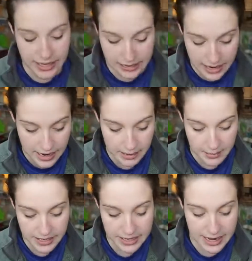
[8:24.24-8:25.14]
It
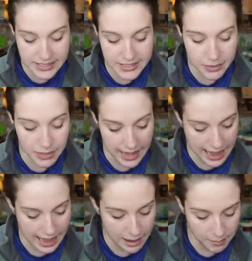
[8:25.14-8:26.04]
connects to an
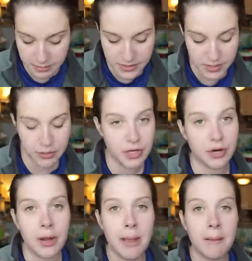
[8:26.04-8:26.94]
app. So
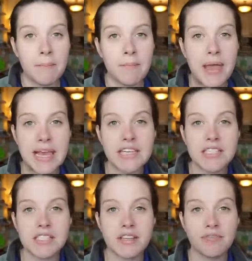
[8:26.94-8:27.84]
your
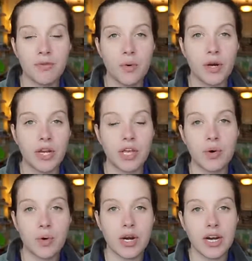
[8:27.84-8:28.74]
base for
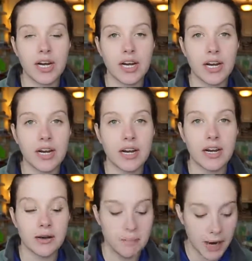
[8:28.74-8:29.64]

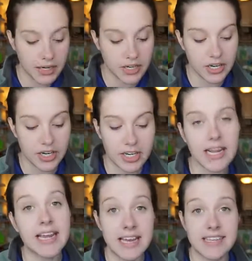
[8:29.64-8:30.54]
your monitor
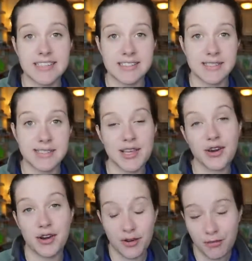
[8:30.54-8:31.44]
is
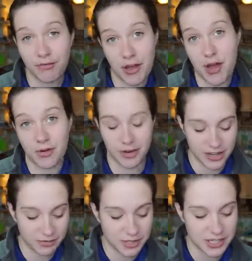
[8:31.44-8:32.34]
your phone,
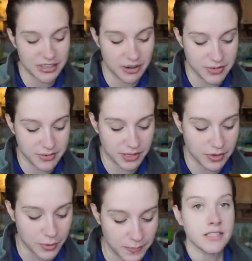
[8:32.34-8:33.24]
which I thought was really
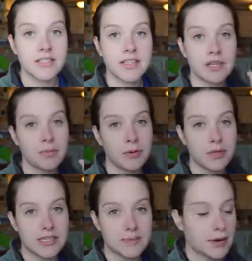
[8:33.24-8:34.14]
cool. So then you pull
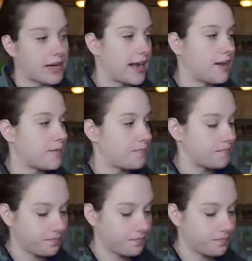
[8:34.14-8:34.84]
this part out,